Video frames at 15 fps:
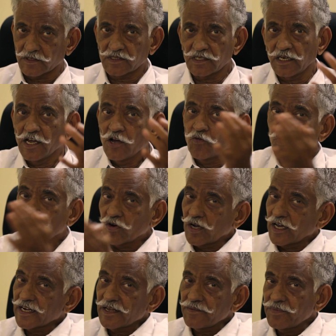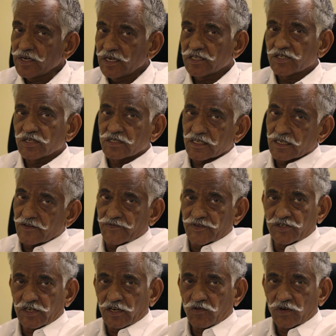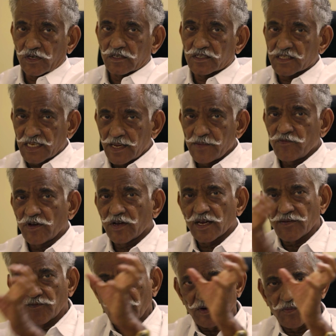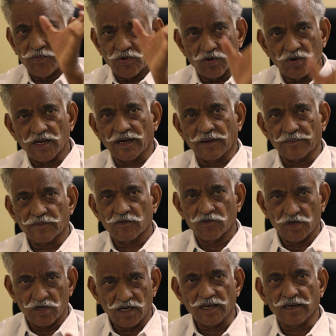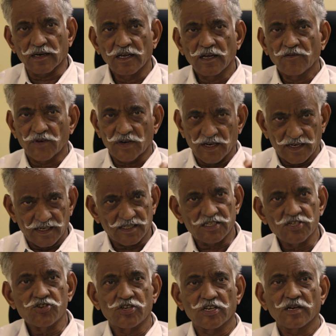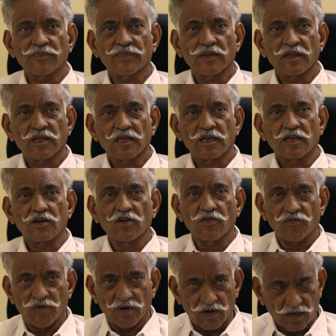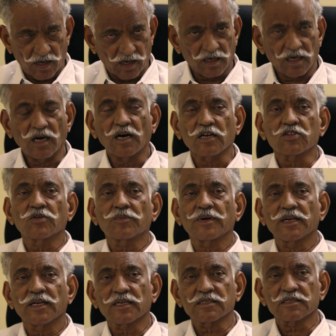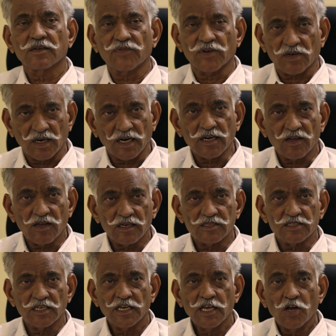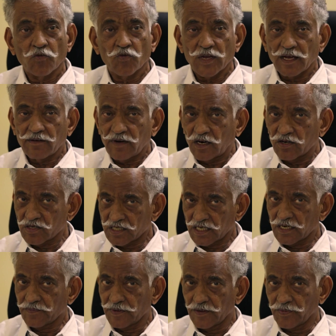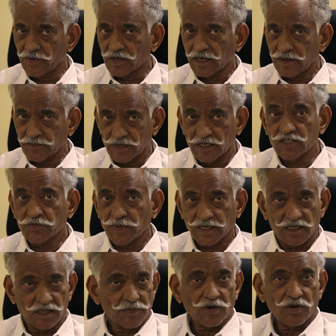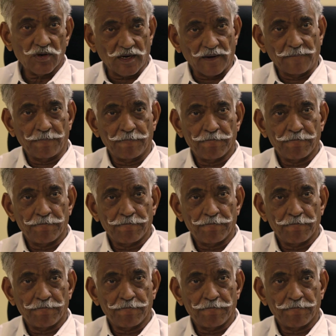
You see, NABH is an official one. Same way, every program we run for anesthesia, for orthopedics, for cardiology, we have outside people come inspect the program.